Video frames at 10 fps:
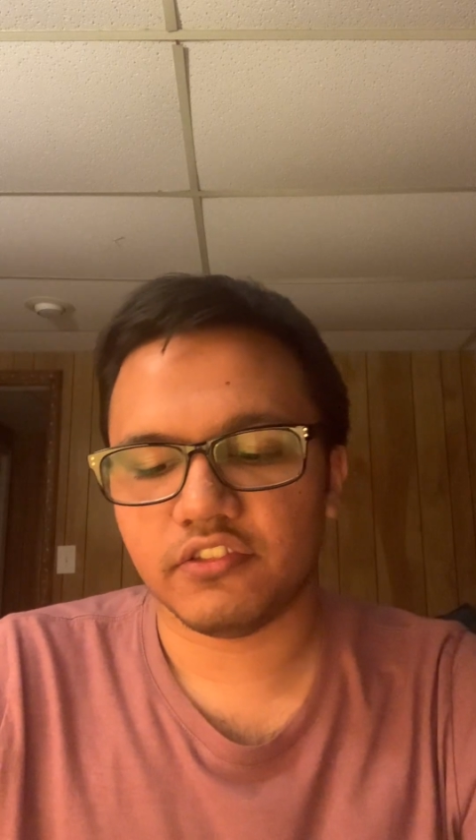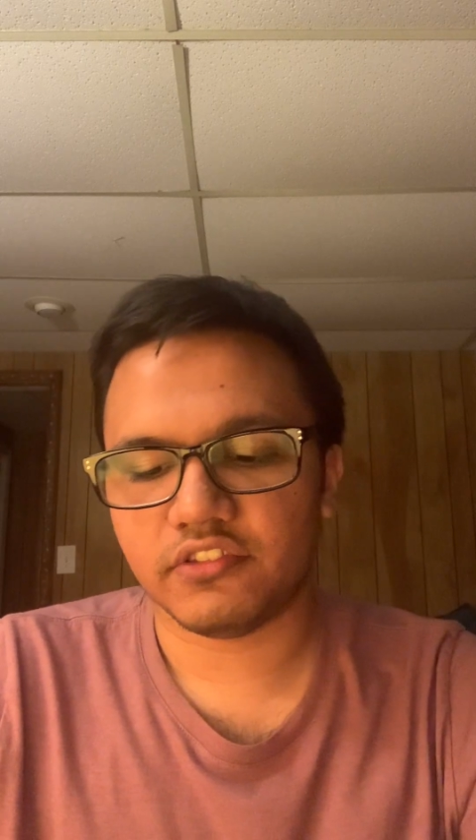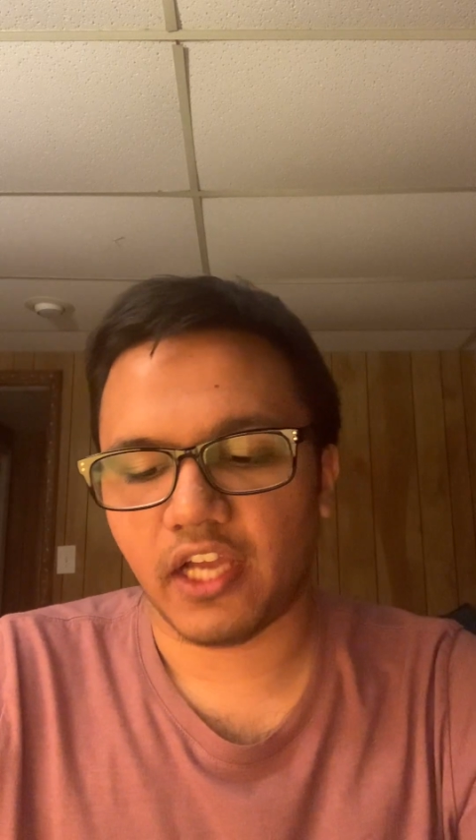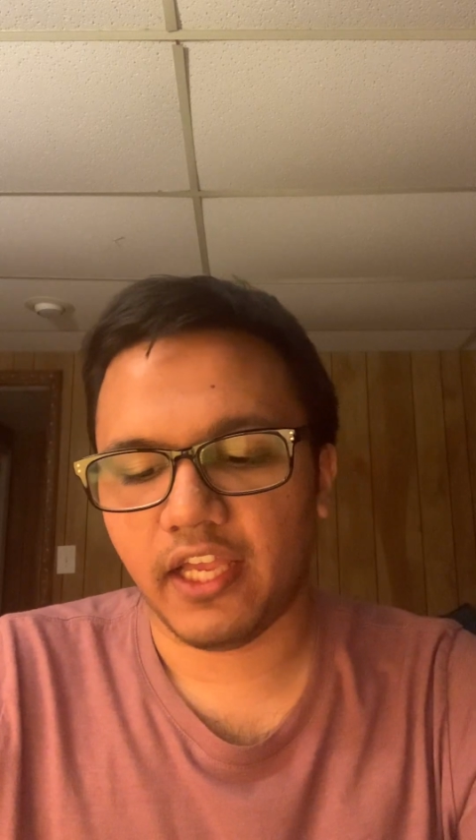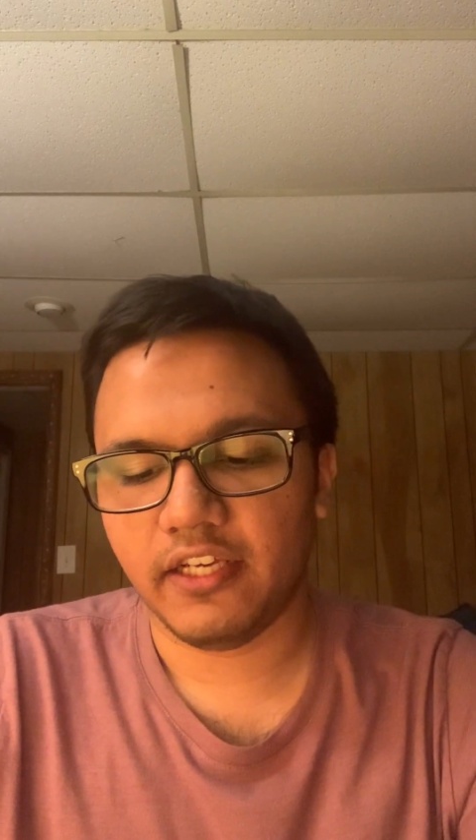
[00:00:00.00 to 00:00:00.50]

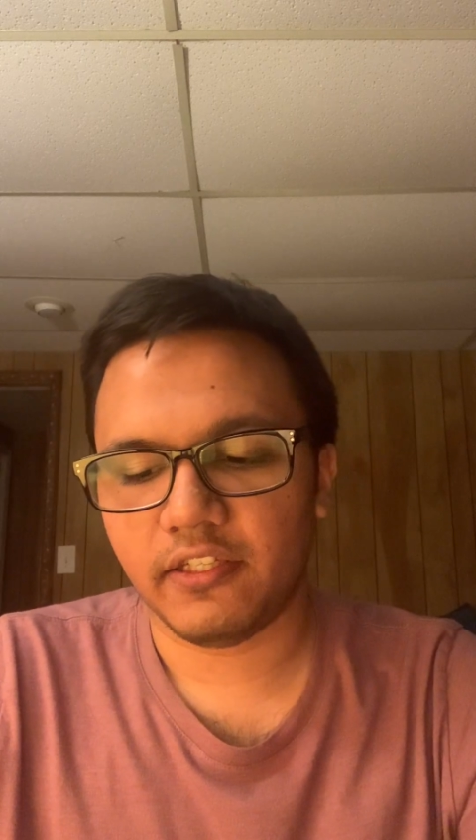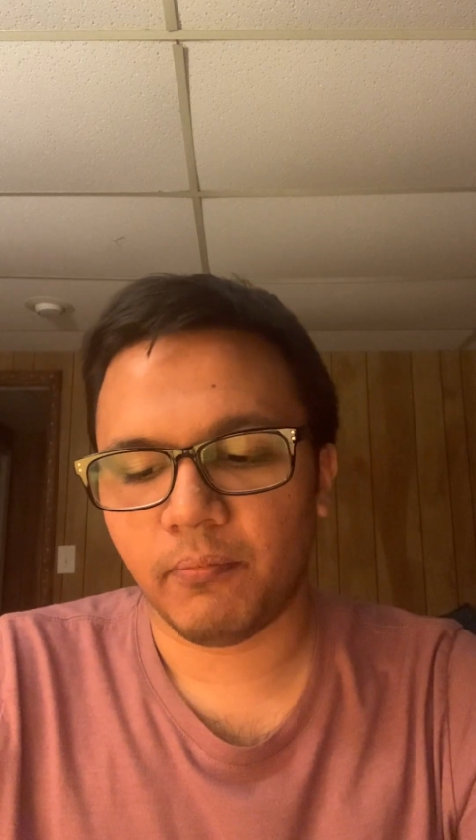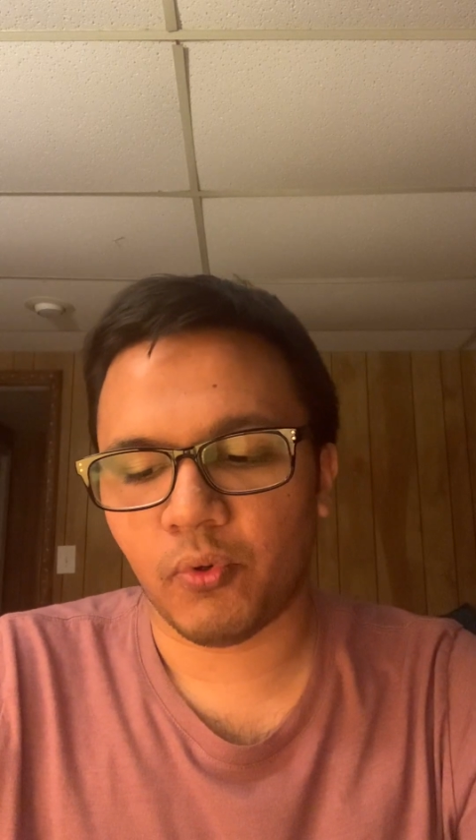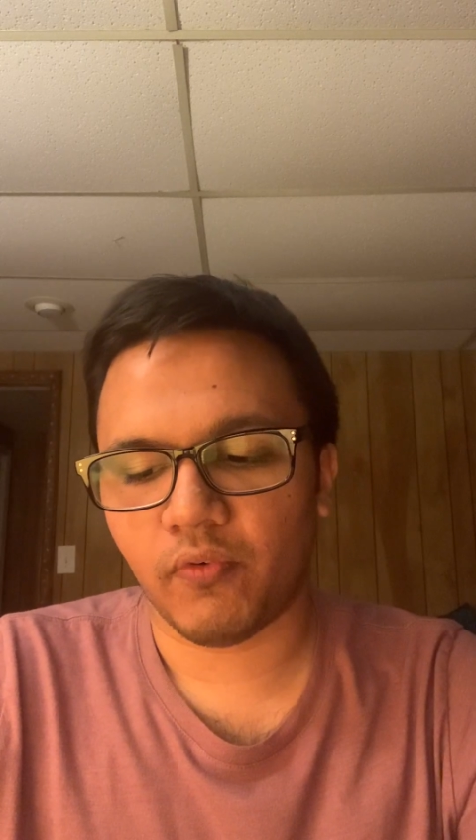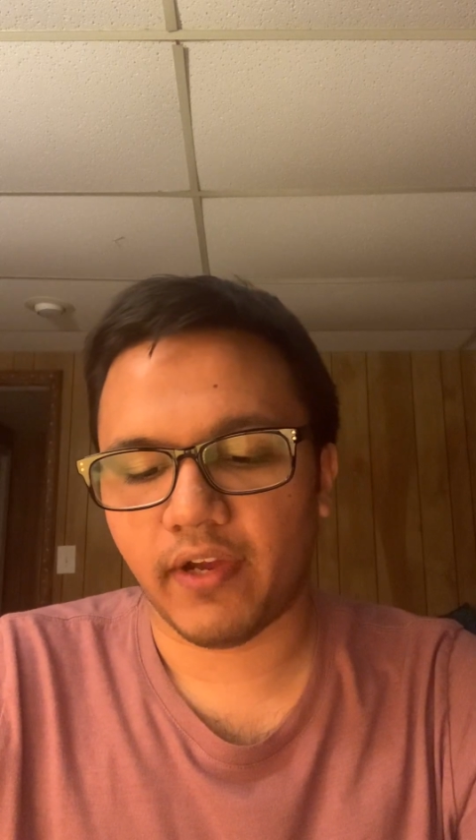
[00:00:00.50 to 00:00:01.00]
child
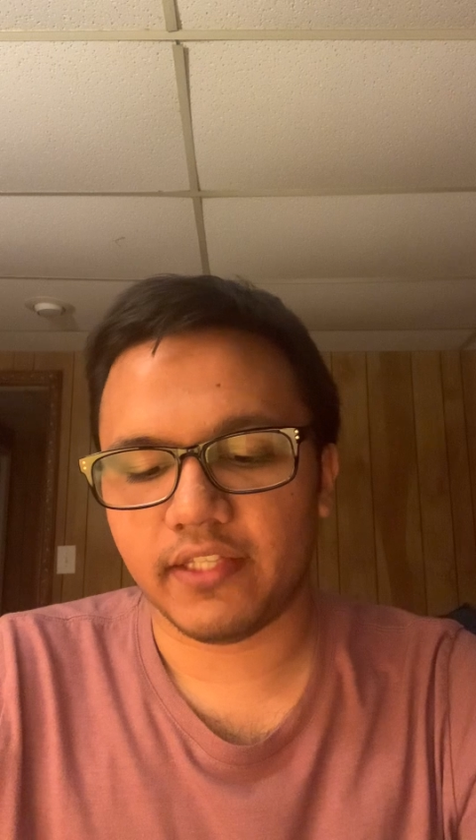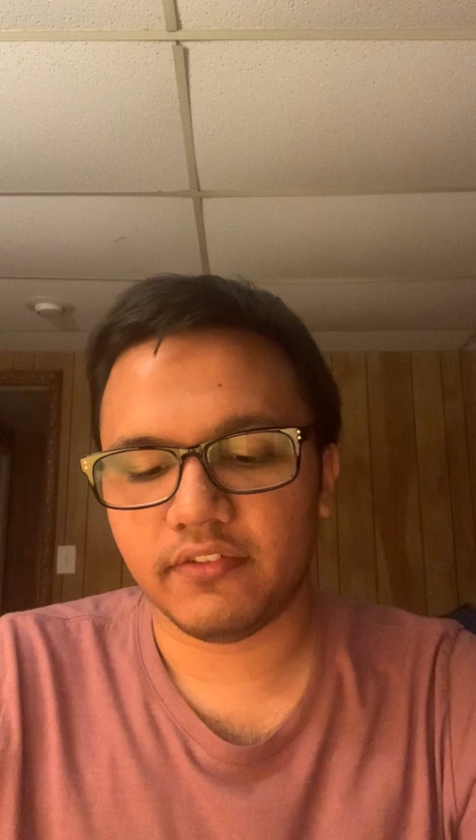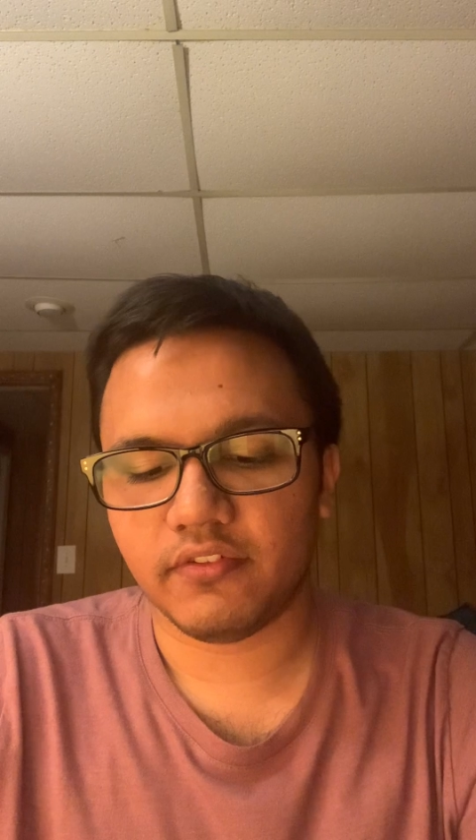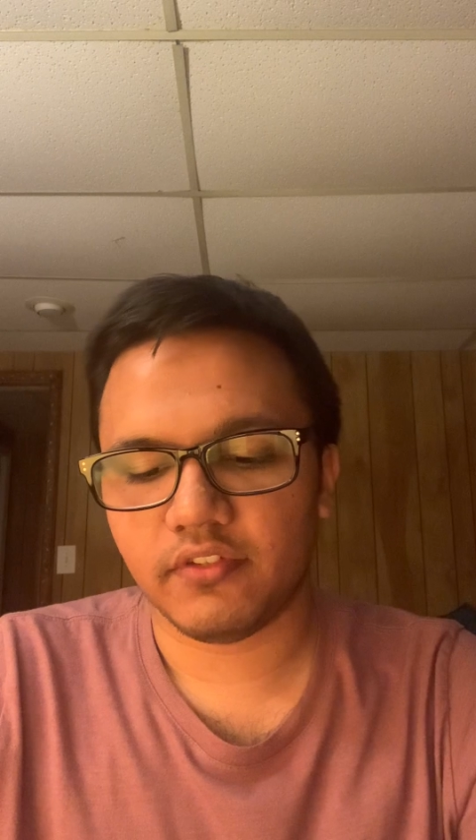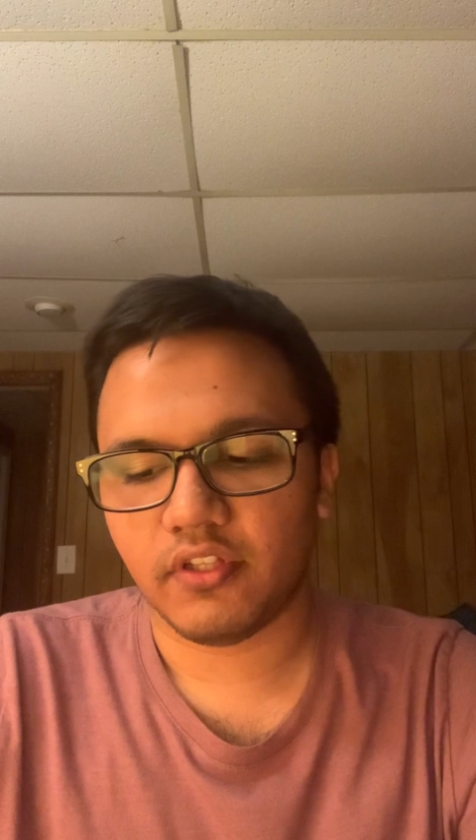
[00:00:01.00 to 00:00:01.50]

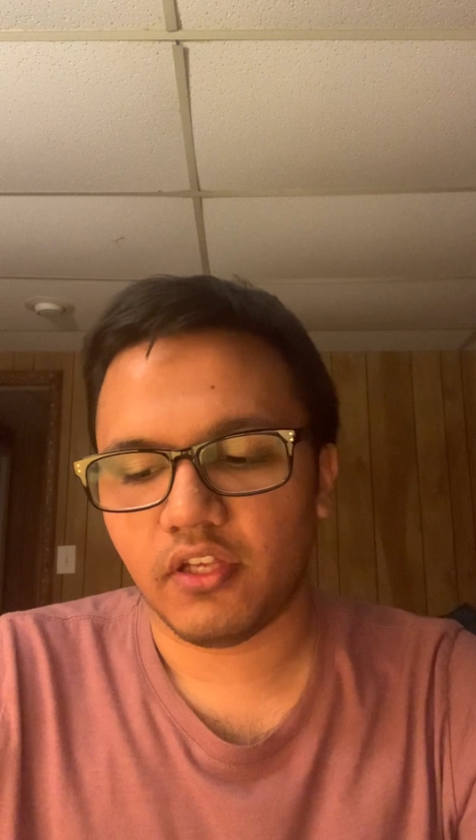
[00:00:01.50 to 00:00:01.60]
provides